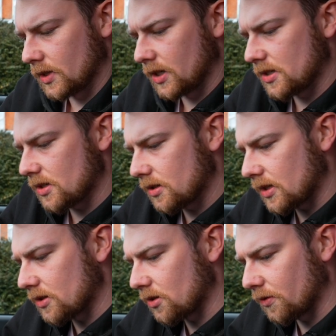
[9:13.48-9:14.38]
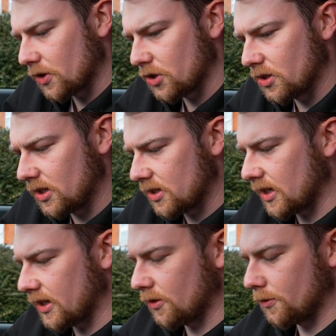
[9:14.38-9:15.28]
Nice, so that's off. I shouldn't need to
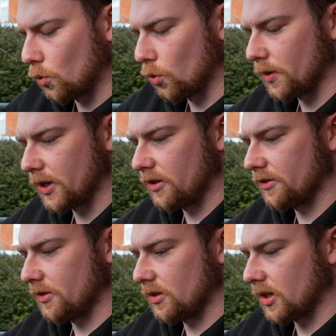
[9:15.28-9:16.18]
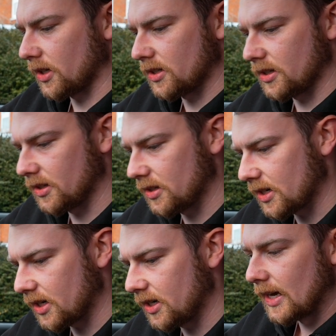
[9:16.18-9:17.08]
take that all the way off like I did the other
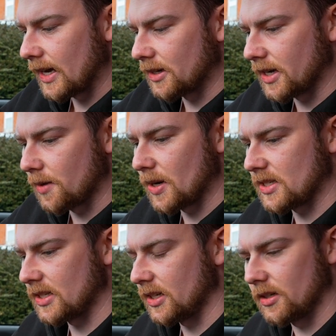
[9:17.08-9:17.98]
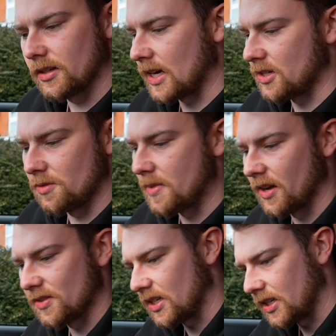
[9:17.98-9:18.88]
day. And yeah, basically, as you may
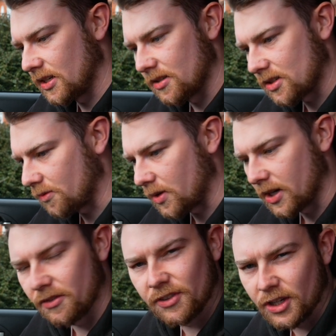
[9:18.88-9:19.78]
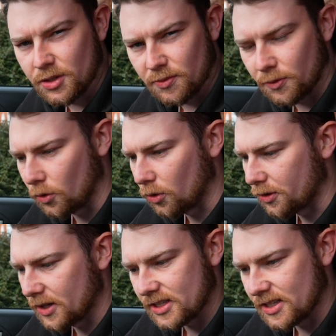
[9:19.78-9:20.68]
have seen in some of my other videos before,
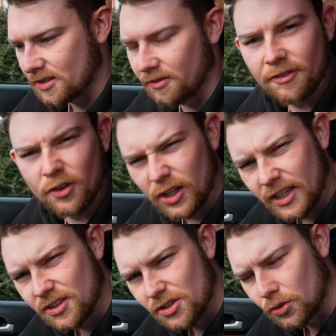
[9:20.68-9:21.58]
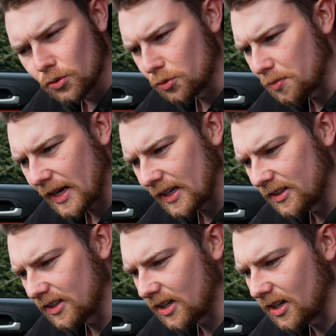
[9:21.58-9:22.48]
this isn't fully installed back in
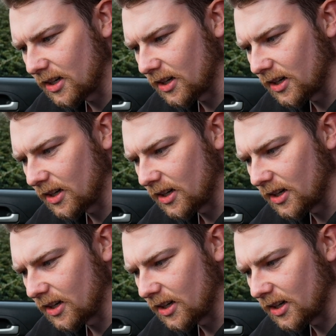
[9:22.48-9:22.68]
the car.